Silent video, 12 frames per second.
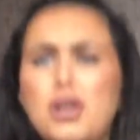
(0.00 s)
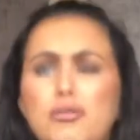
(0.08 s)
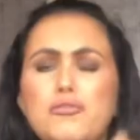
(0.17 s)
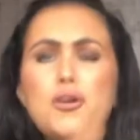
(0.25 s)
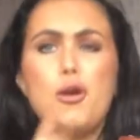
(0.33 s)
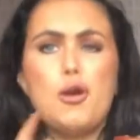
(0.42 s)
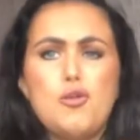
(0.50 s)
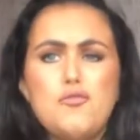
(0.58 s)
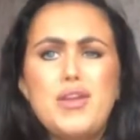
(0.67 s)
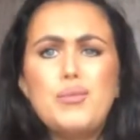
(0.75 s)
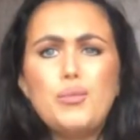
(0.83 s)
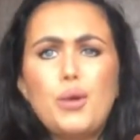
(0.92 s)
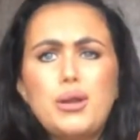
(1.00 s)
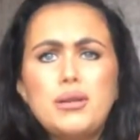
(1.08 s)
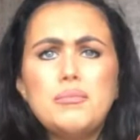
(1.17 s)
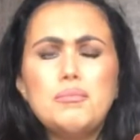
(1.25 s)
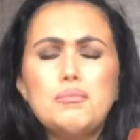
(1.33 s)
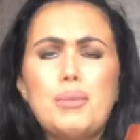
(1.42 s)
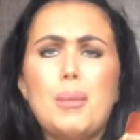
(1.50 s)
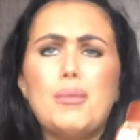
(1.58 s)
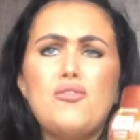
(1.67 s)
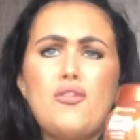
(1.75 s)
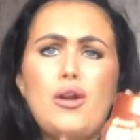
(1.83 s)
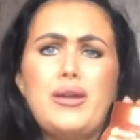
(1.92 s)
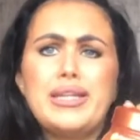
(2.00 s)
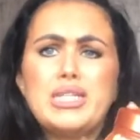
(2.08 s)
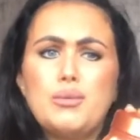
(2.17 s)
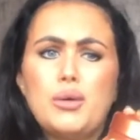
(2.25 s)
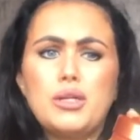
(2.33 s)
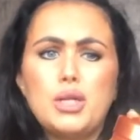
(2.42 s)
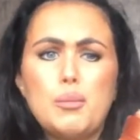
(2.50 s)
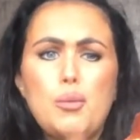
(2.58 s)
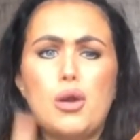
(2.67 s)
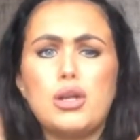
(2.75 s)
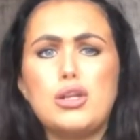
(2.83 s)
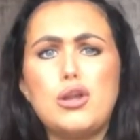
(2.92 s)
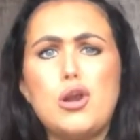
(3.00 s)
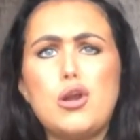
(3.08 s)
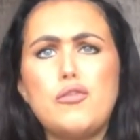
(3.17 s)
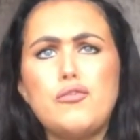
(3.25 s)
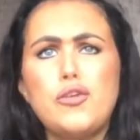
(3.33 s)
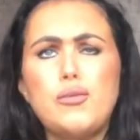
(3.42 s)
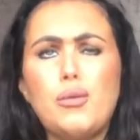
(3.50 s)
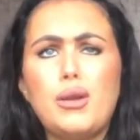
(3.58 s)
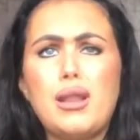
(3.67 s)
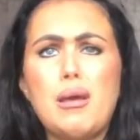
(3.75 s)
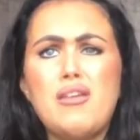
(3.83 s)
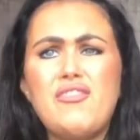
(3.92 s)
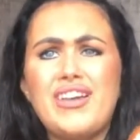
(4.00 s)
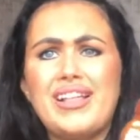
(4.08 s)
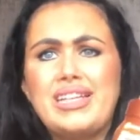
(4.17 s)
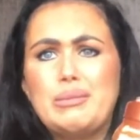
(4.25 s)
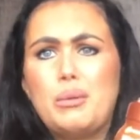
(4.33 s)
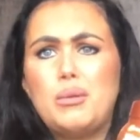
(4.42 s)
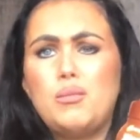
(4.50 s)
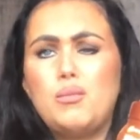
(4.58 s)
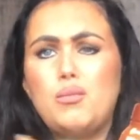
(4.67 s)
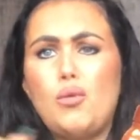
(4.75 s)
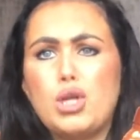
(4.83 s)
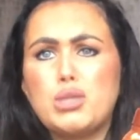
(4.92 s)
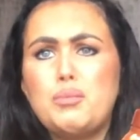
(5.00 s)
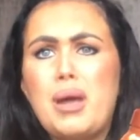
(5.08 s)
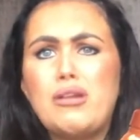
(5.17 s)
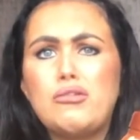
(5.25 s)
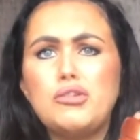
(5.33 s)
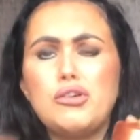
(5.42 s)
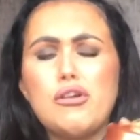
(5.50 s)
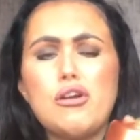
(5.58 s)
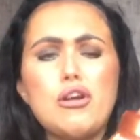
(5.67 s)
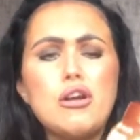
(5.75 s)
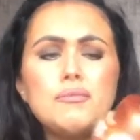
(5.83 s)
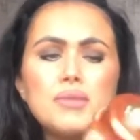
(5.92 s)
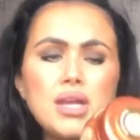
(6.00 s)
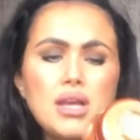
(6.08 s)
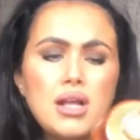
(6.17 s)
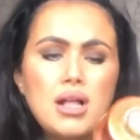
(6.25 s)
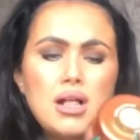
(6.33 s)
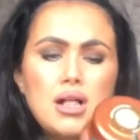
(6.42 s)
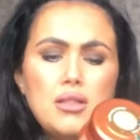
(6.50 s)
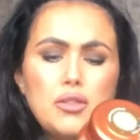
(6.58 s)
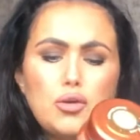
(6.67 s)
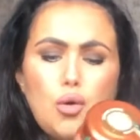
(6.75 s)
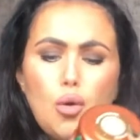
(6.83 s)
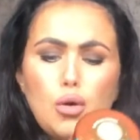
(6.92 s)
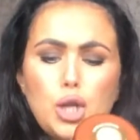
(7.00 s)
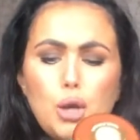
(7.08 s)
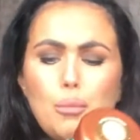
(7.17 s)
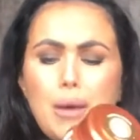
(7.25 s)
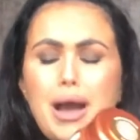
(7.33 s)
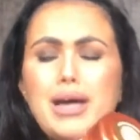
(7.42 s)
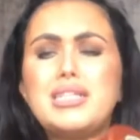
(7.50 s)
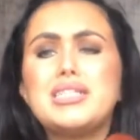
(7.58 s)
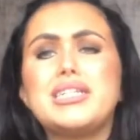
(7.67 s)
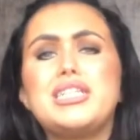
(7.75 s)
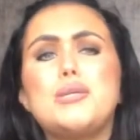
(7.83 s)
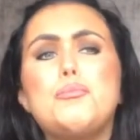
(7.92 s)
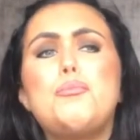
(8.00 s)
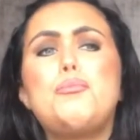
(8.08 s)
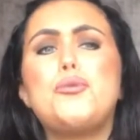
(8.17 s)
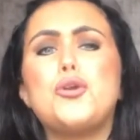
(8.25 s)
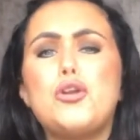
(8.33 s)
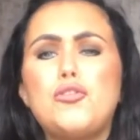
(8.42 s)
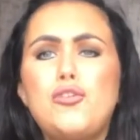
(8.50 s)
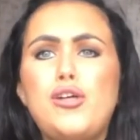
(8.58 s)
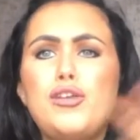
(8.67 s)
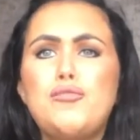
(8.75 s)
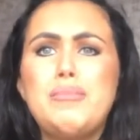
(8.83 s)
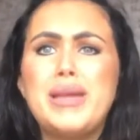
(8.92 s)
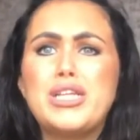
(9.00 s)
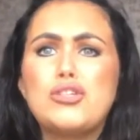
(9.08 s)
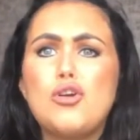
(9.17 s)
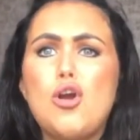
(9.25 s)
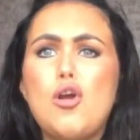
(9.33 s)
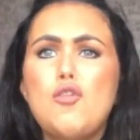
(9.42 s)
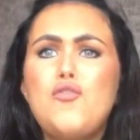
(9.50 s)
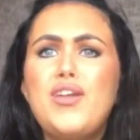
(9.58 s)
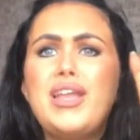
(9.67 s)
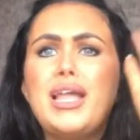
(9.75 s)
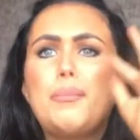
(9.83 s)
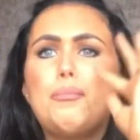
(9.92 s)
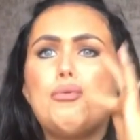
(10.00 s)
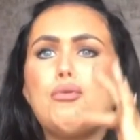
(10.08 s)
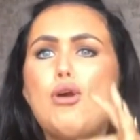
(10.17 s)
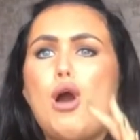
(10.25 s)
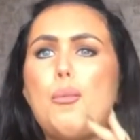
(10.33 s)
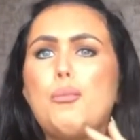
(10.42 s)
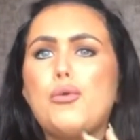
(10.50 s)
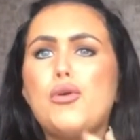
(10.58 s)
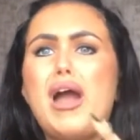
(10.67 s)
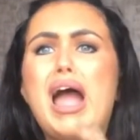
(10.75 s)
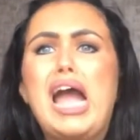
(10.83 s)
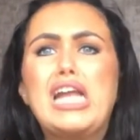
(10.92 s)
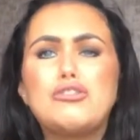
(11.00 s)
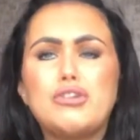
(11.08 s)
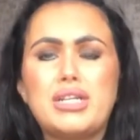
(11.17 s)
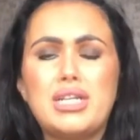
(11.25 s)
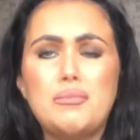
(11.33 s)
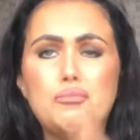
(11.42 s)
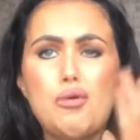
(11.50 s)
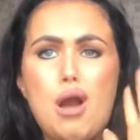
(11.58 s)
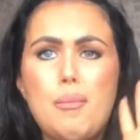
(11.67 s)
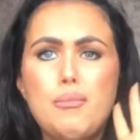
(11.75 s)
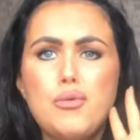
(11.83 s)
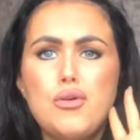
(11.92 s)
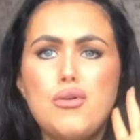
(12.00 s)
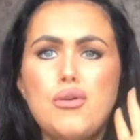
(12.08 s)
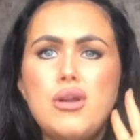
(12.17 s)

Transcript: love the hair food one, but I prefer this one compared to the hair food one. I think this one works better on your hair. The coconut mask is beautiful. It makes your hair feel like proper hydrated, proper.